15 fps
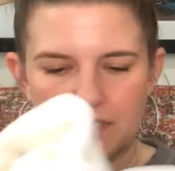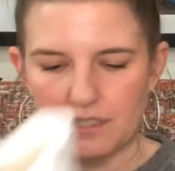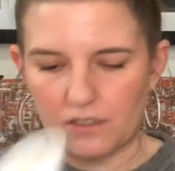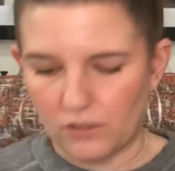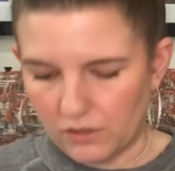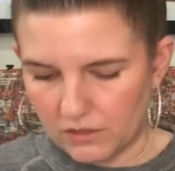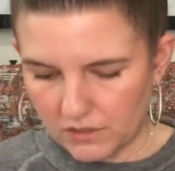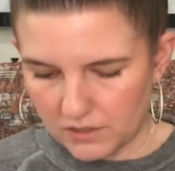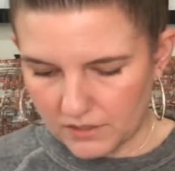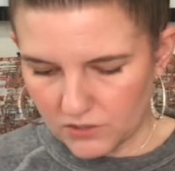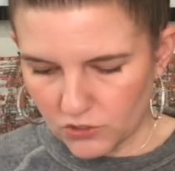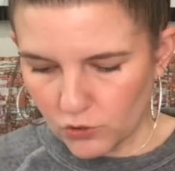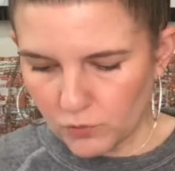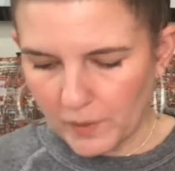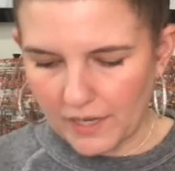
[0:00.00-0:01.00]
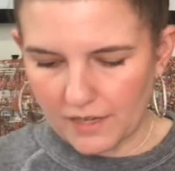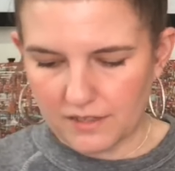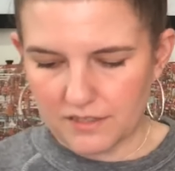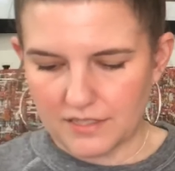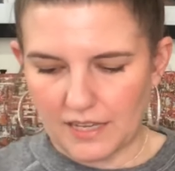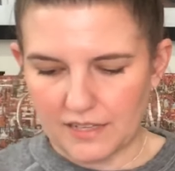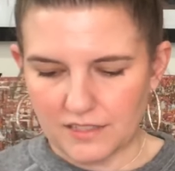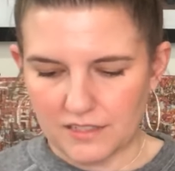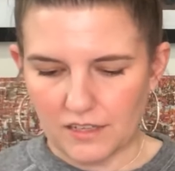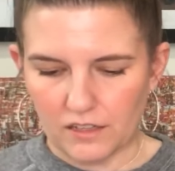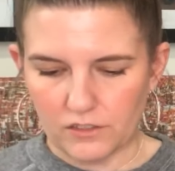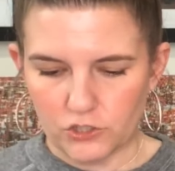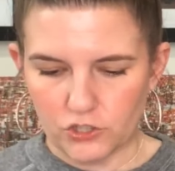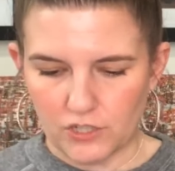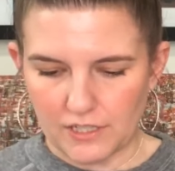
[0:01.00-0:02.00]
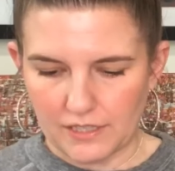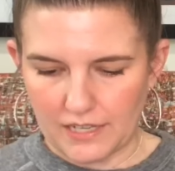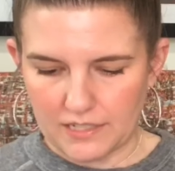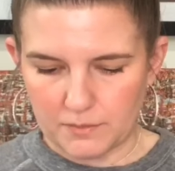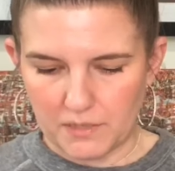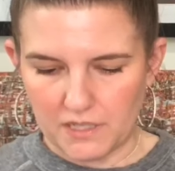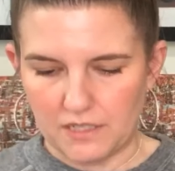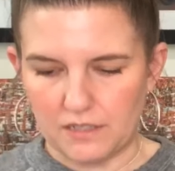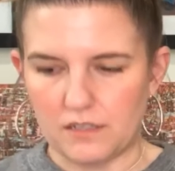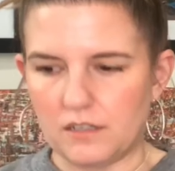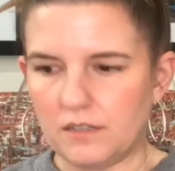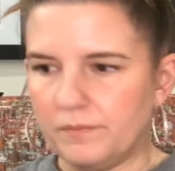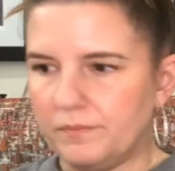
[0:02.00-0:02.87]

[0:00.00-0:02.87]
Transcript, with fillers: deal. Two bucks at the Dollar Tree lasts me a year.